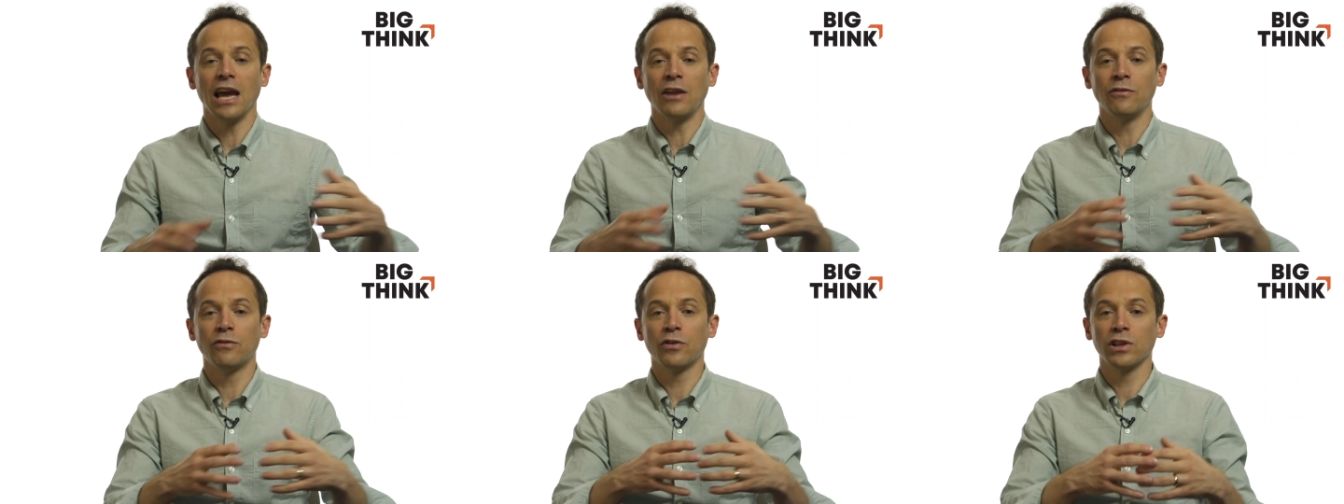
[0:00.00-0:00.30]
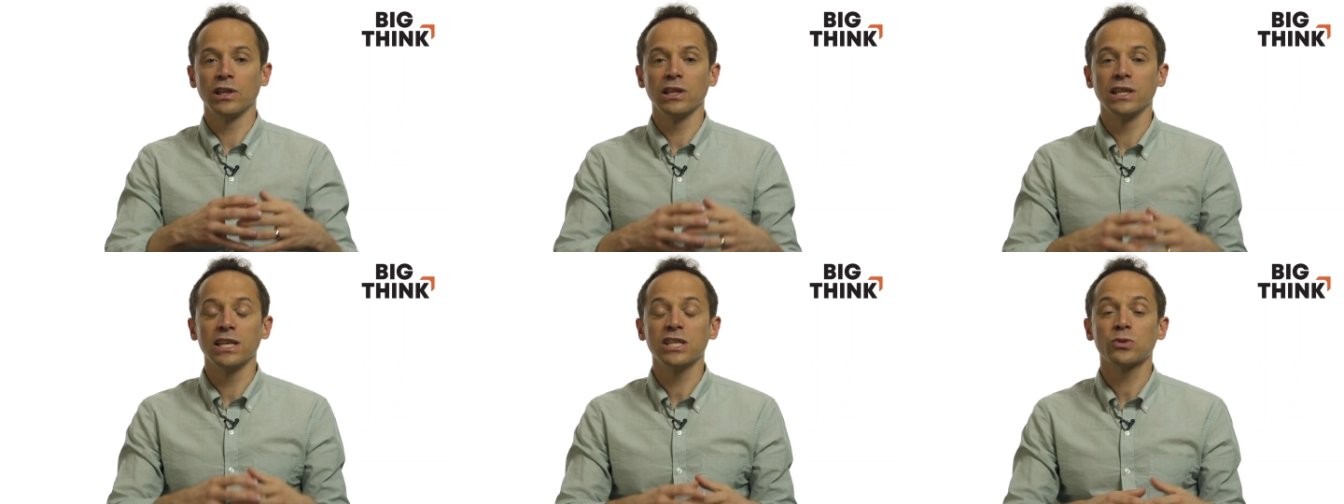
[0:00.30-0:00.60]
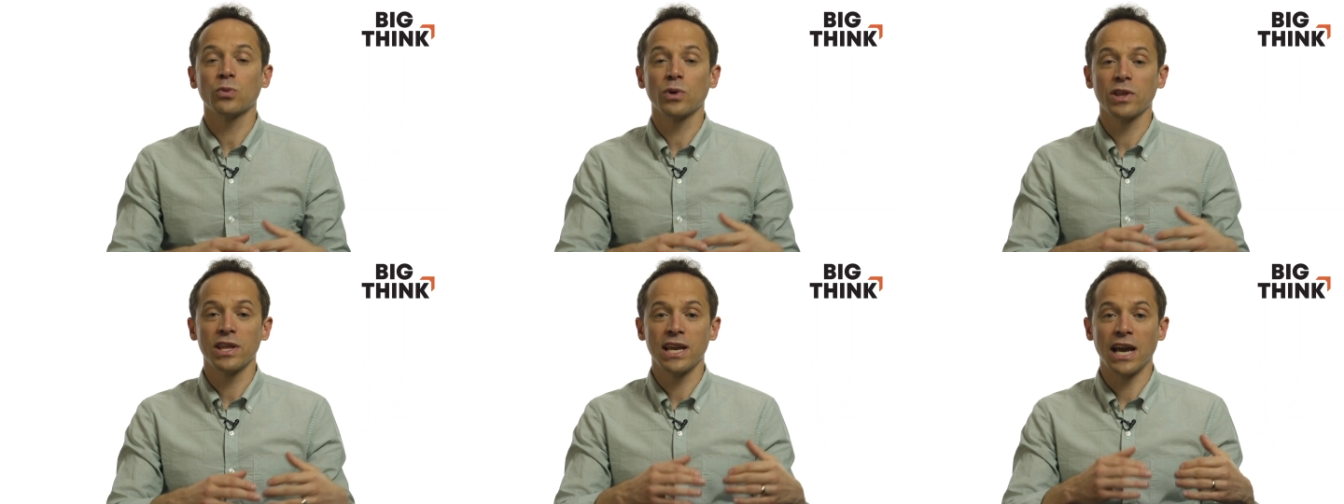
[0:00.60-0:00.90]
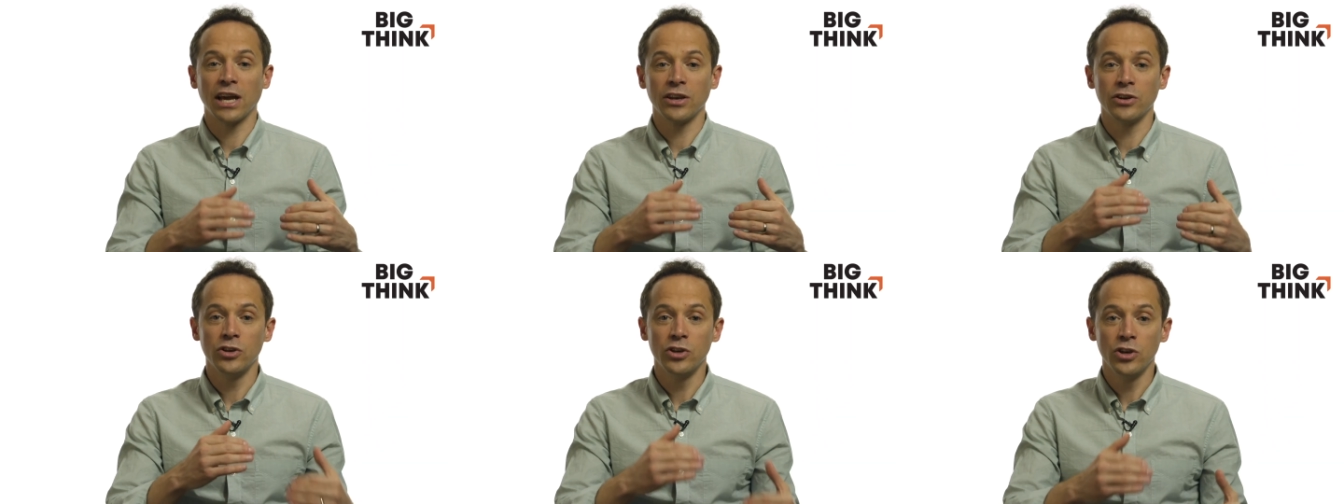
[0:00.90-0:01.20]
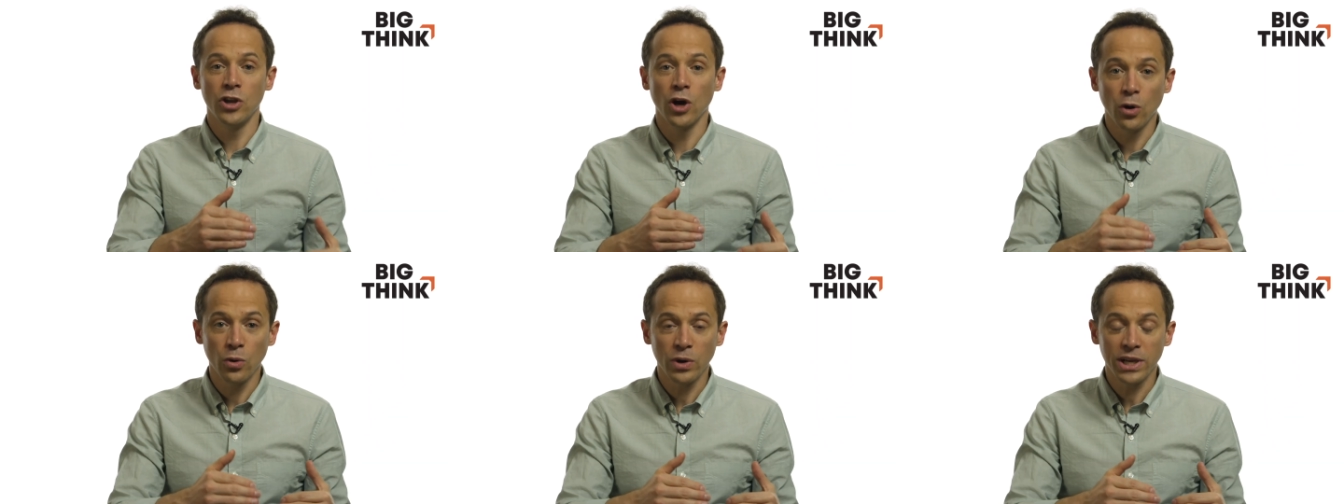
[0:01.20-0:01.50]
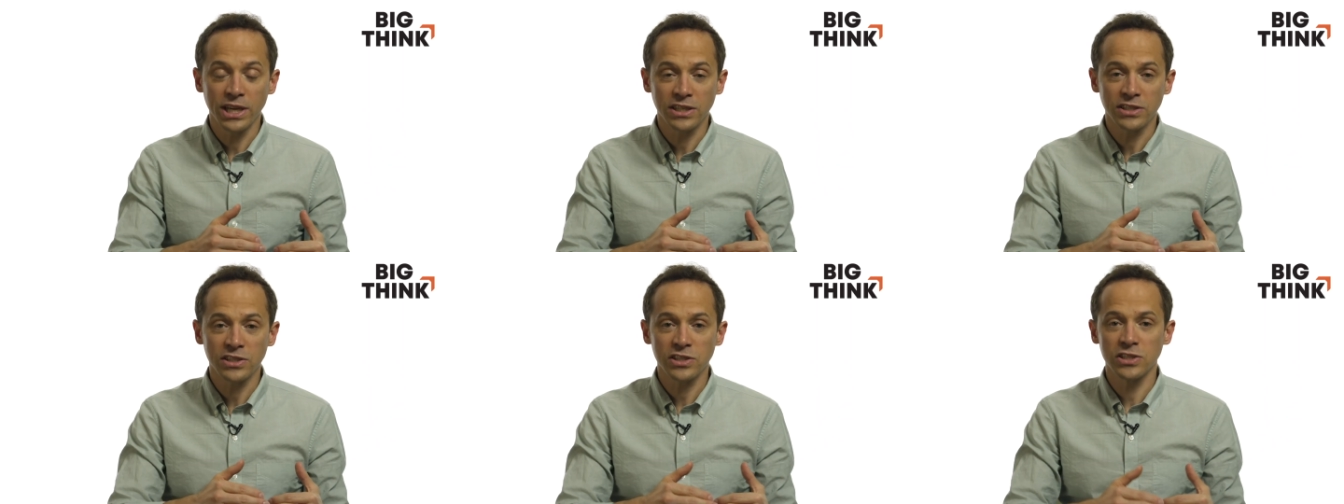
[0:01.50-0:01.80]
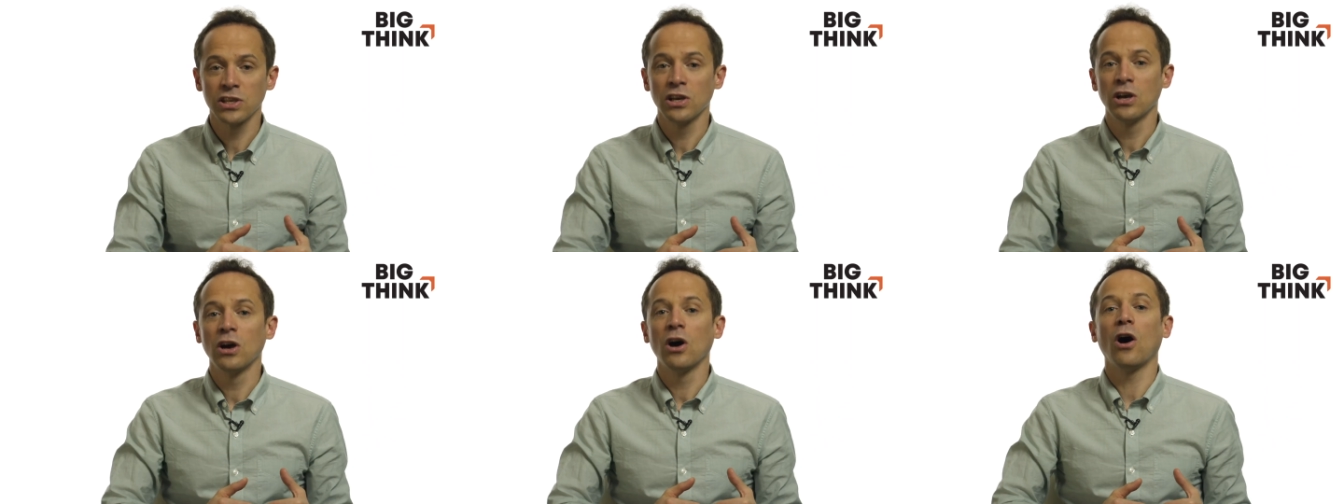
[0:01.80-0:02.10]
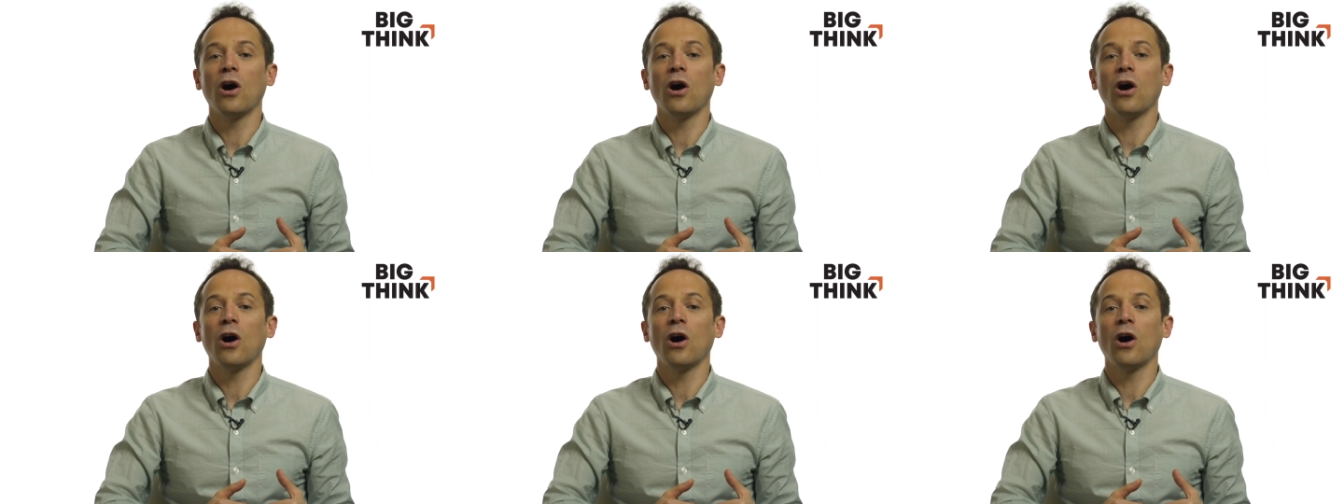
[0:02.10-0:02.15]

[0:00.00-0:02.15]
And for the lists where they got no hints,